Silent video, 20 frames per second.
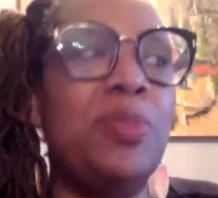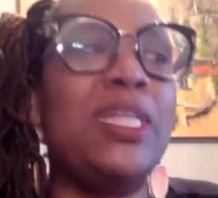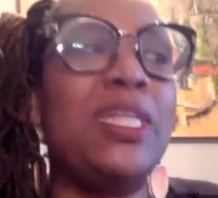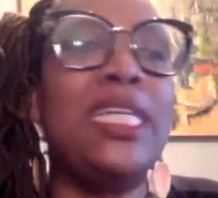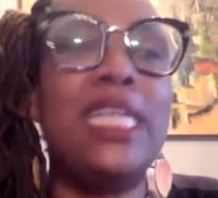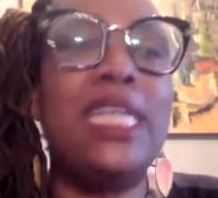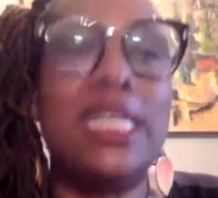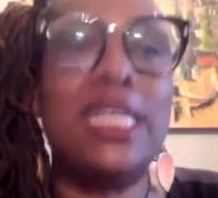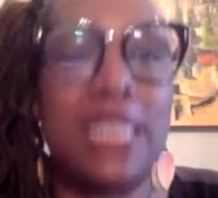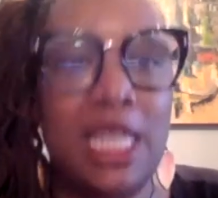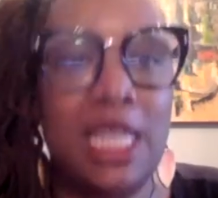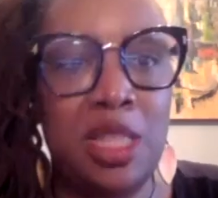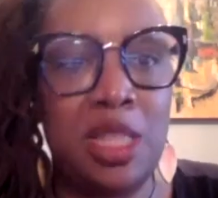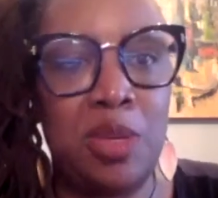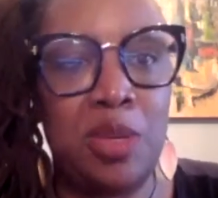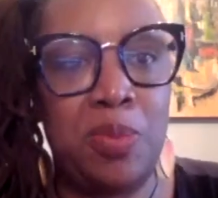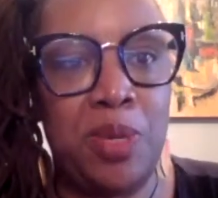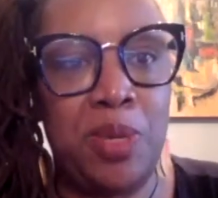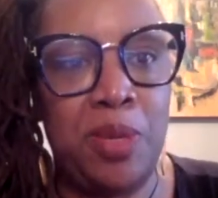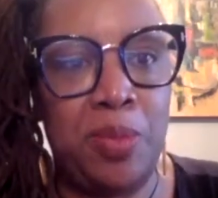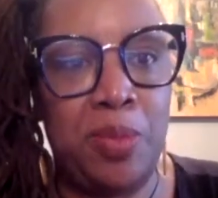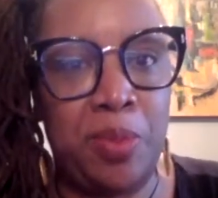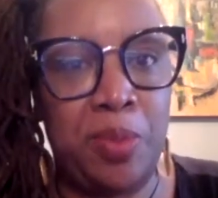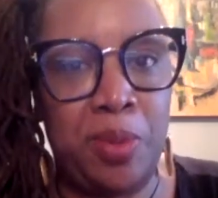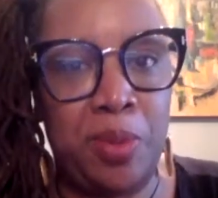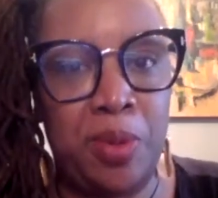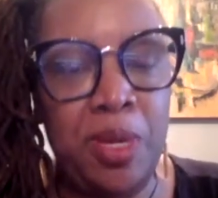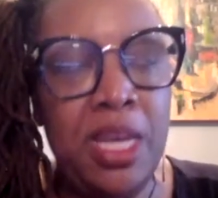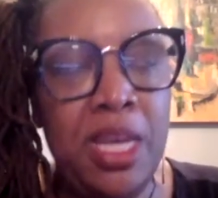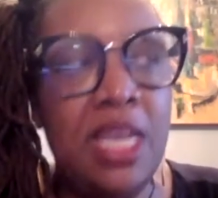please other
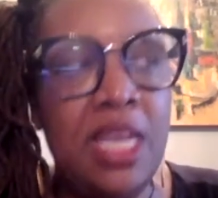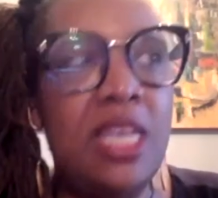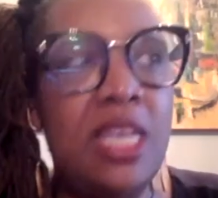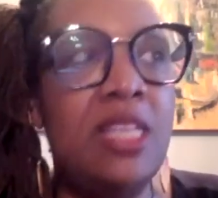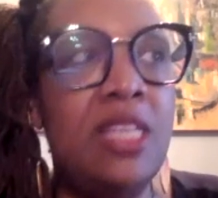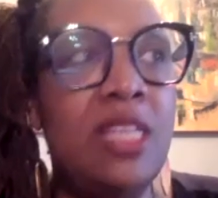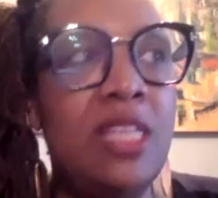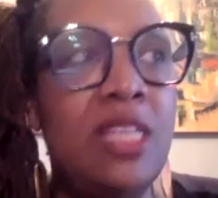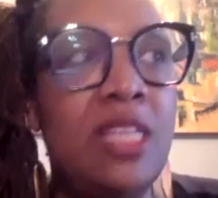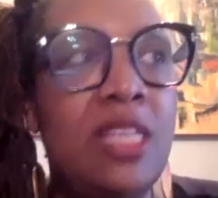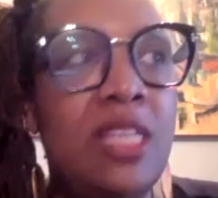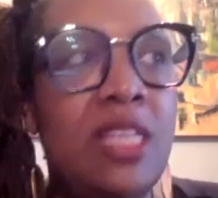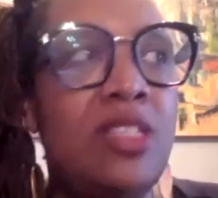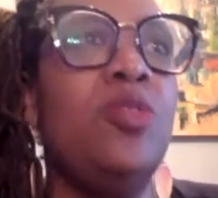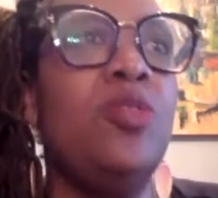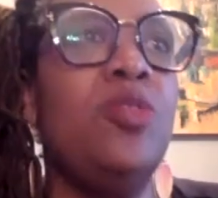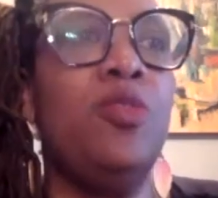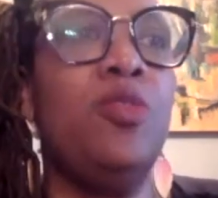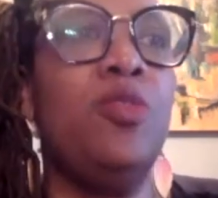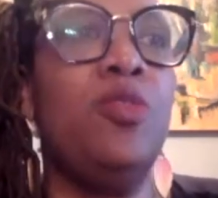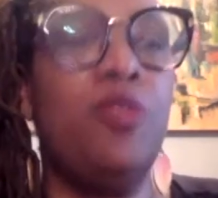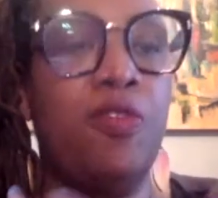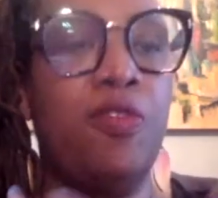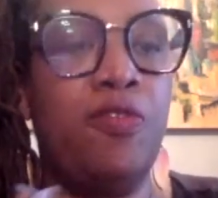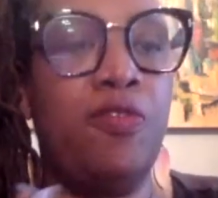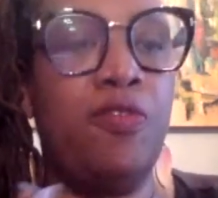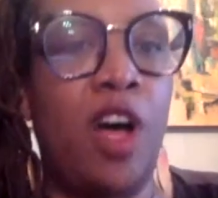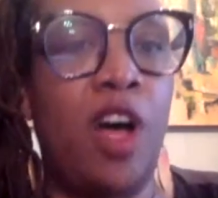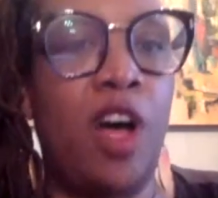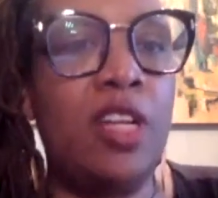people is mm. to
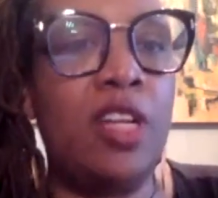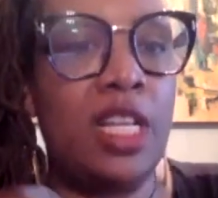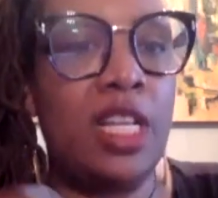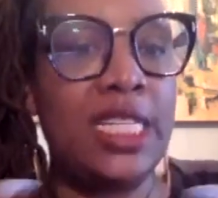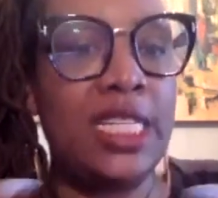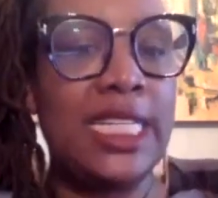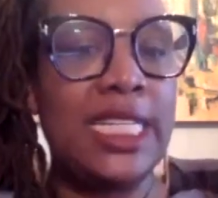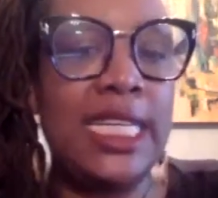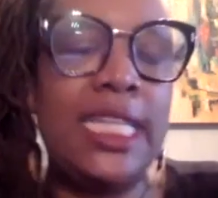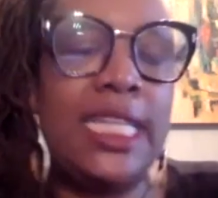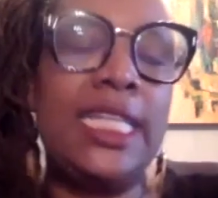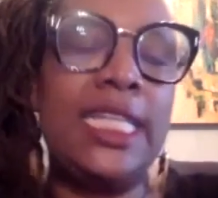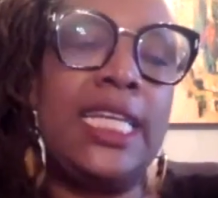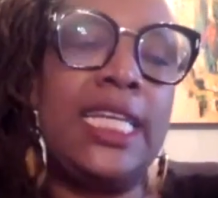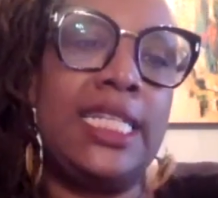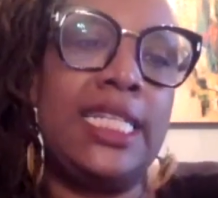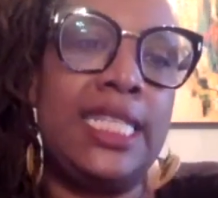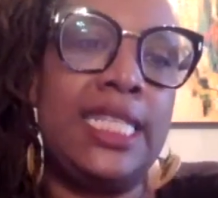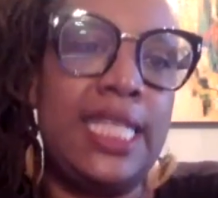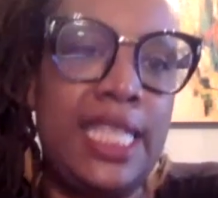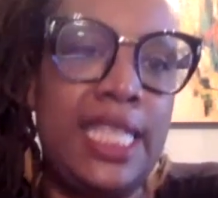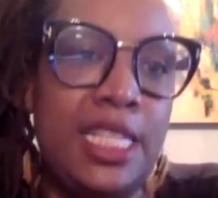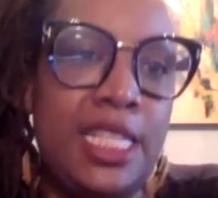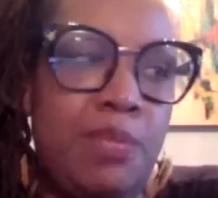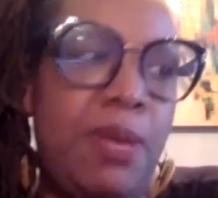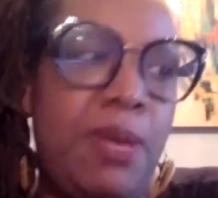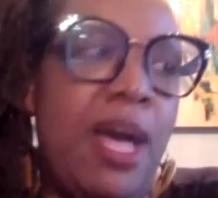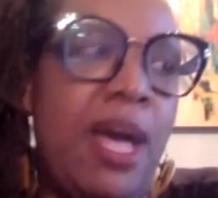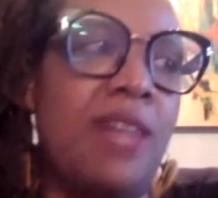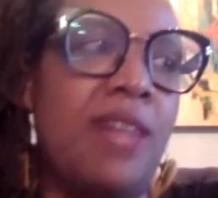fall neatly into
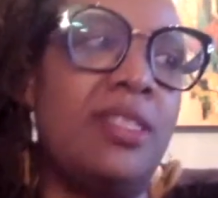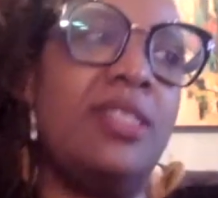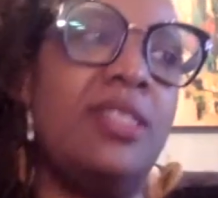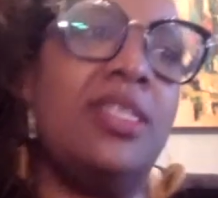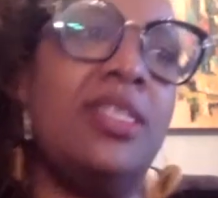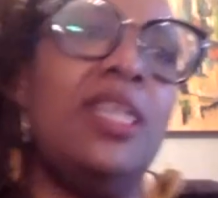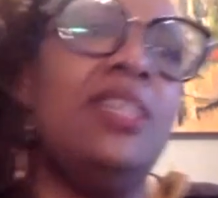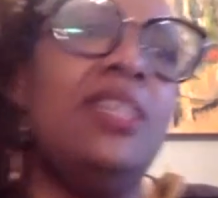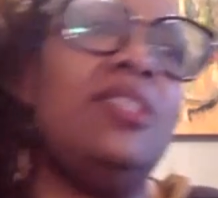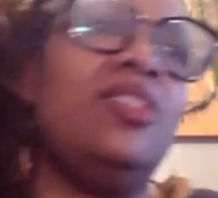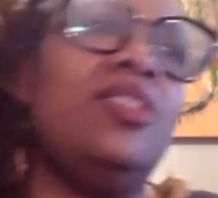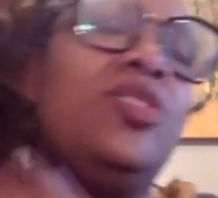these boxes is